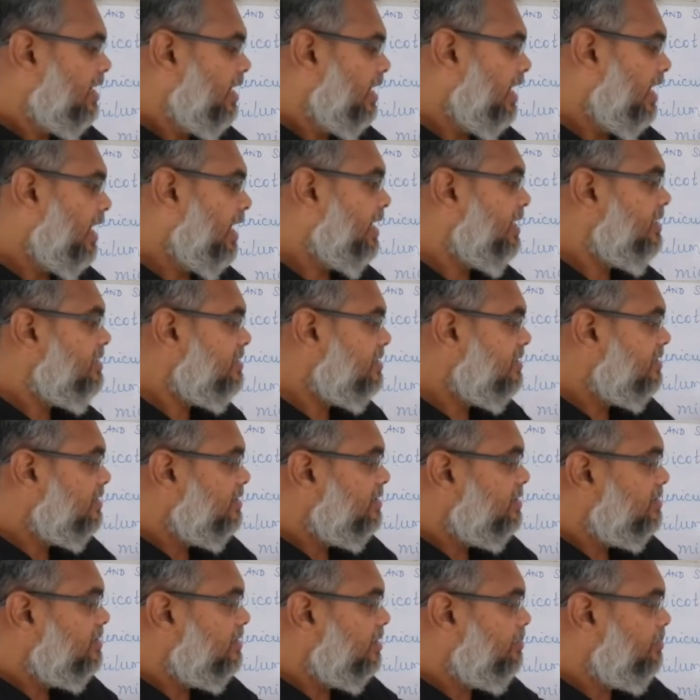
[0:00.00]
and
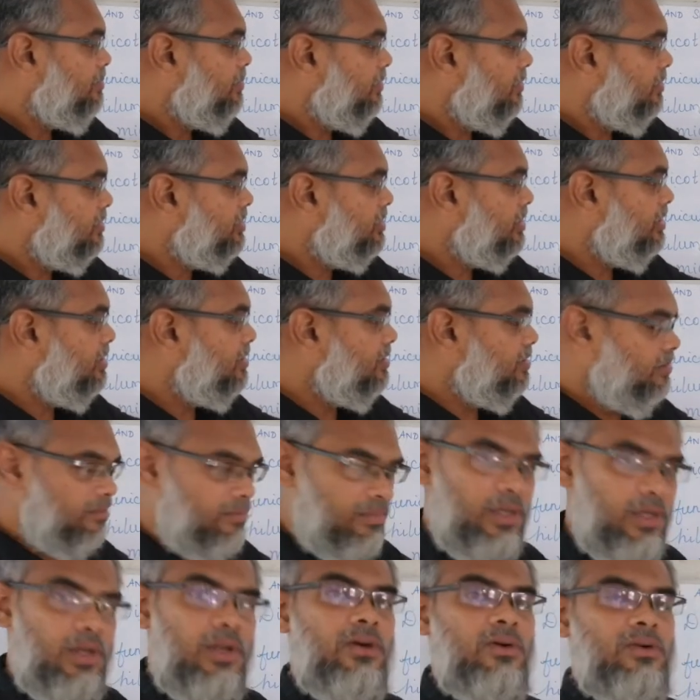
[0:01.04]
the portion
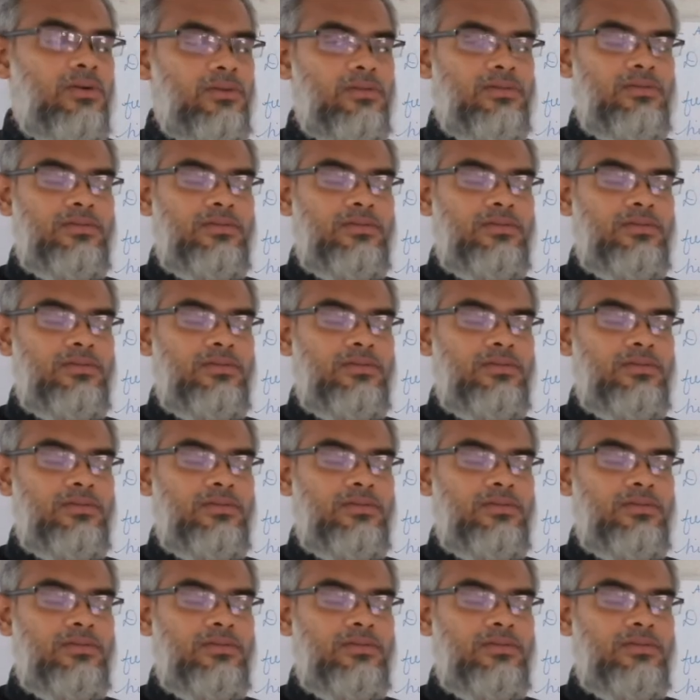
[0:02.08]
below